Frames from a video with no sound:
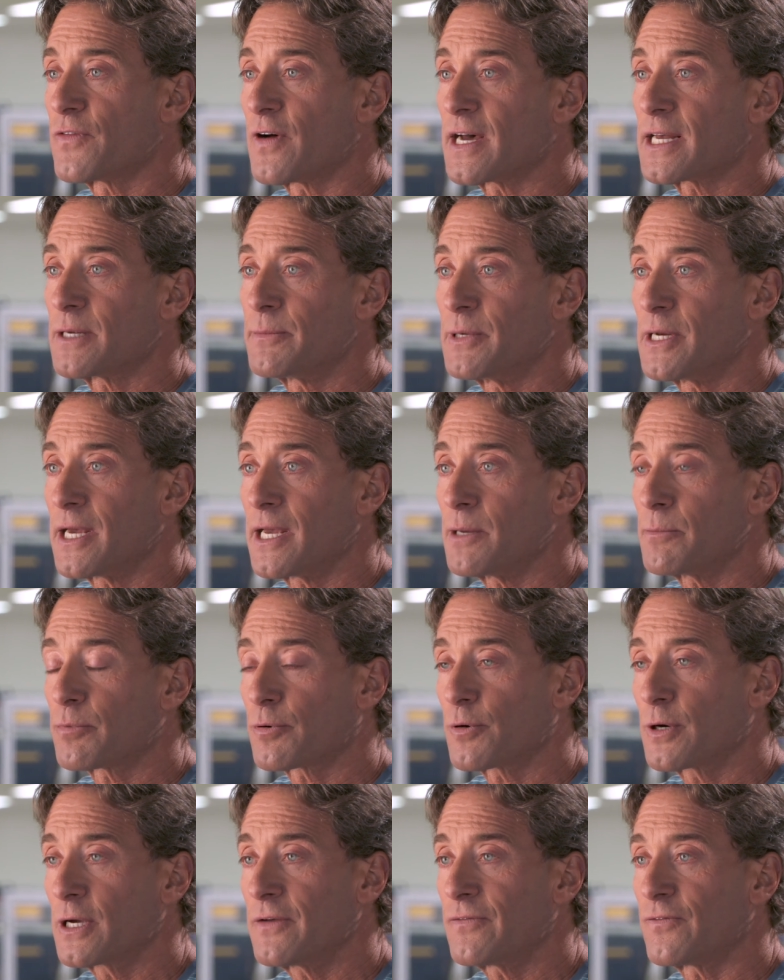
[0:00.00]
vitamin A
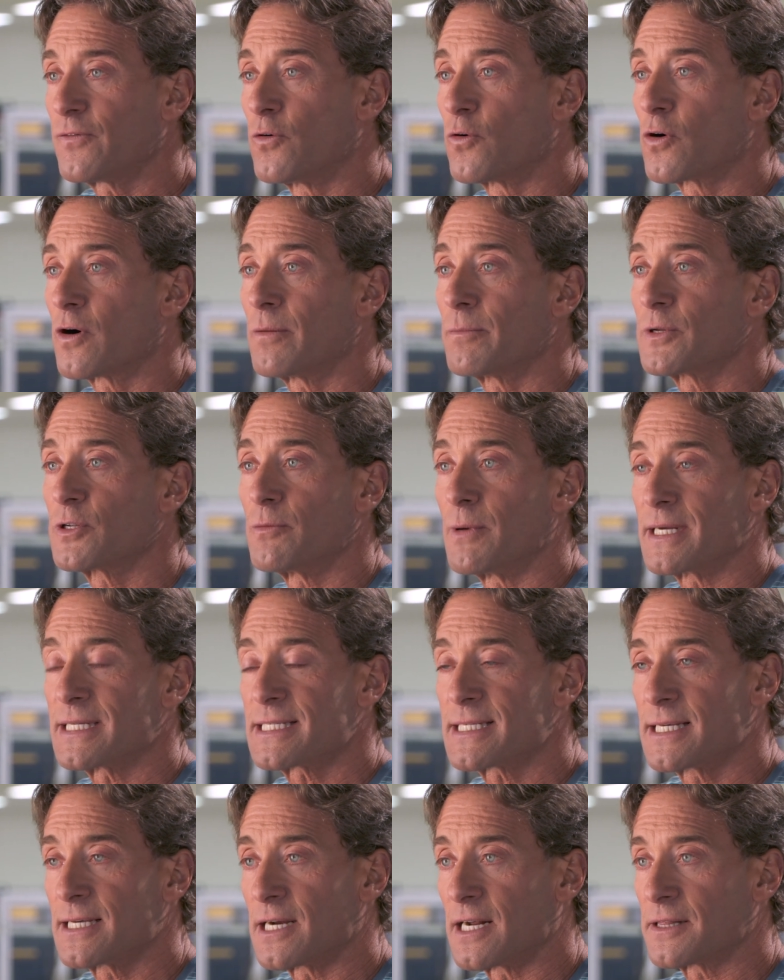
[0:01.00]
preformed, you might
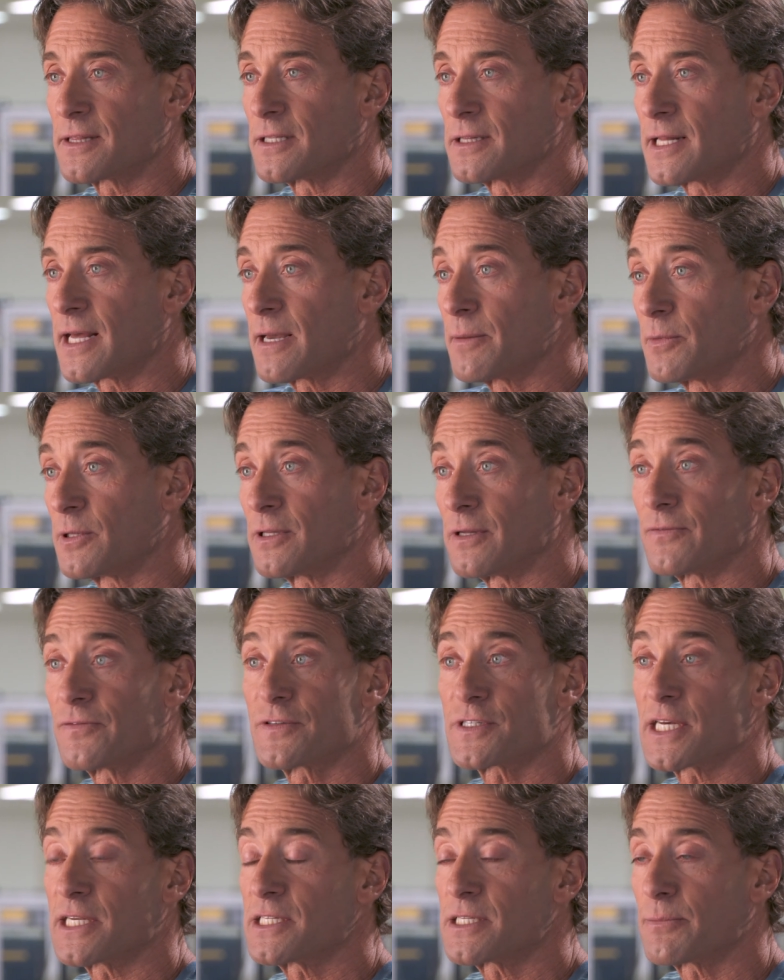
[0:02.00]
see it on the label
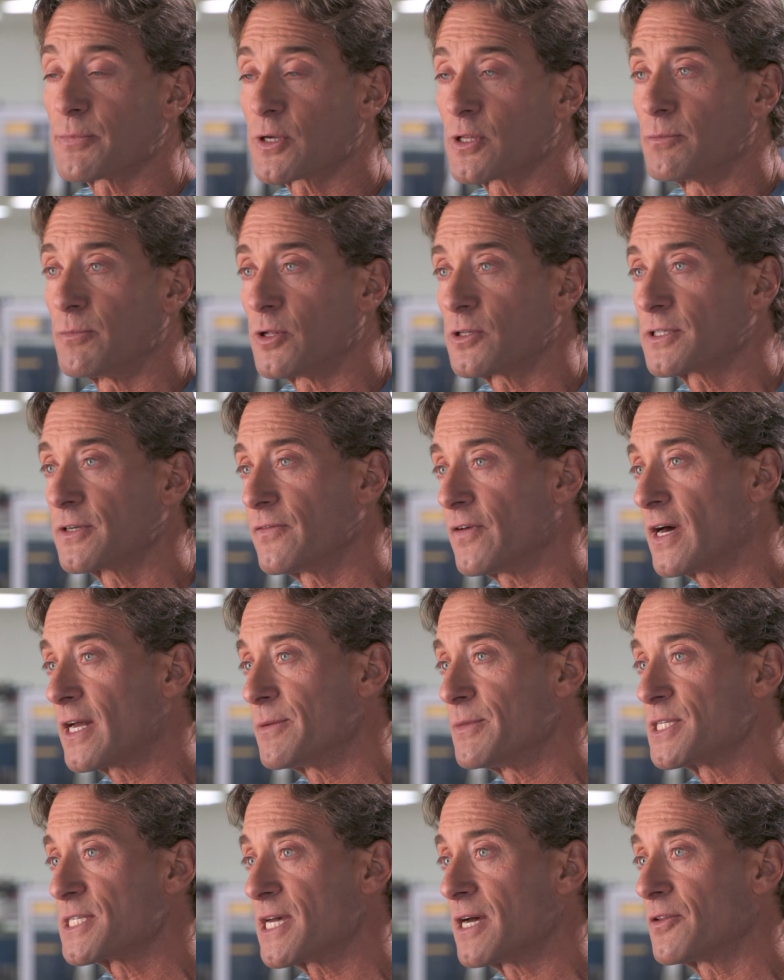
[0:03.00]
of, say, typical
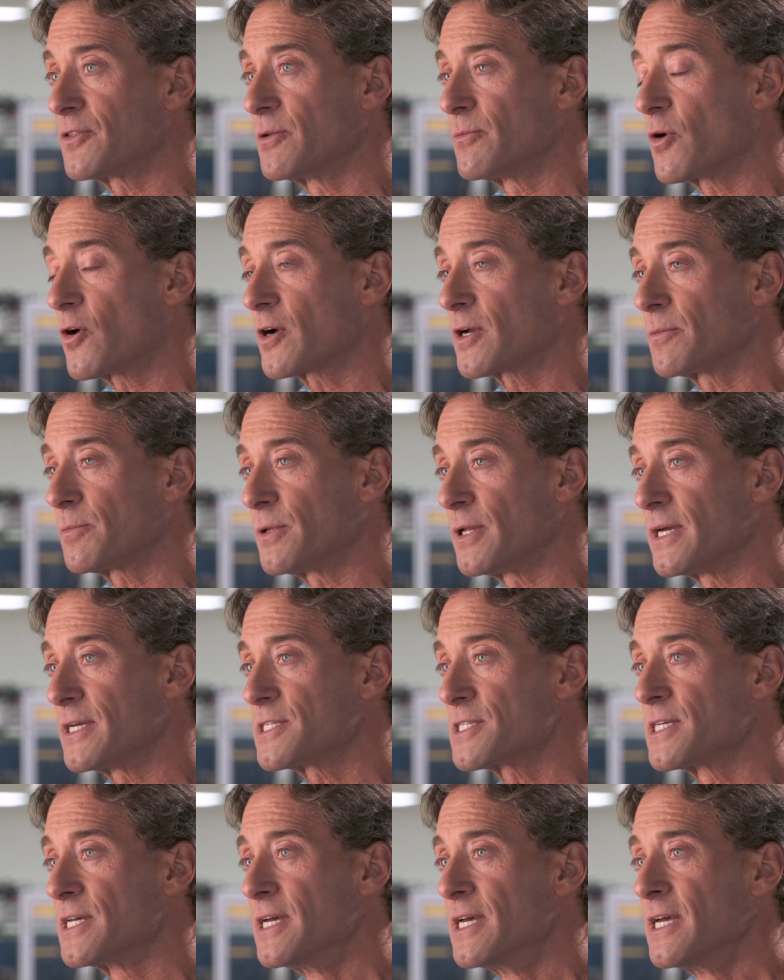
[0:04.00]
multivitamins out in the
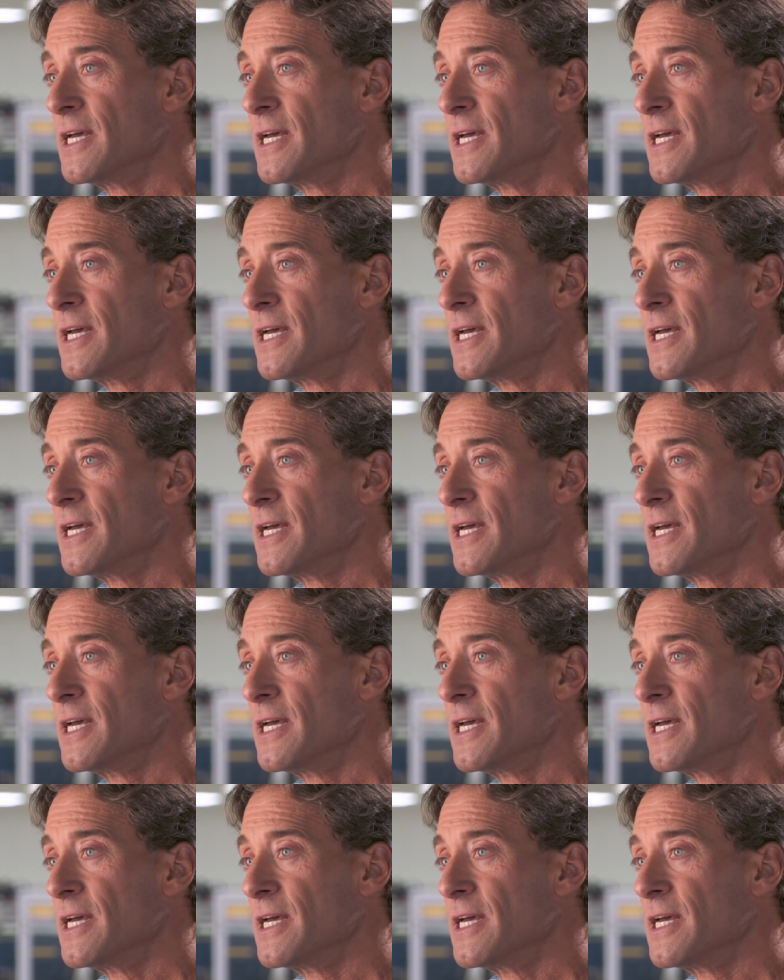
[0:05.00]
marketplace